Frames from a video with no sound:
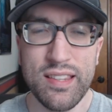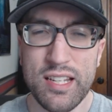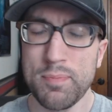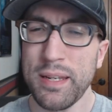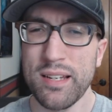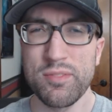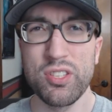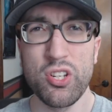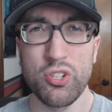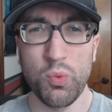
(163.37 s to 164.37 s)
That has become
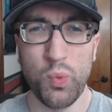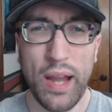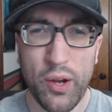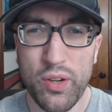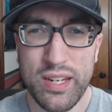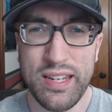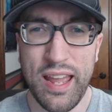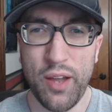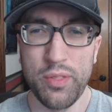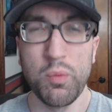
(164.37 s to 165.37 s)
such a rarity
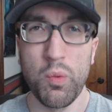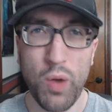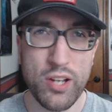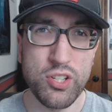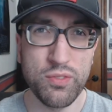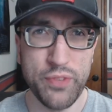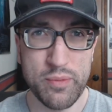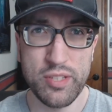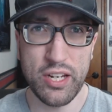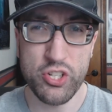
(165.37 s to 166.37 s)
now that when watching
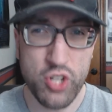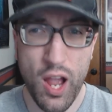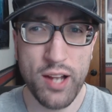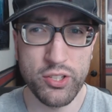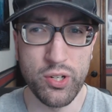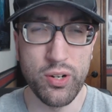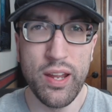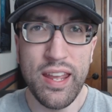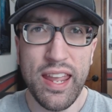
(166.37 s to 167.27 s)
films like Shocker,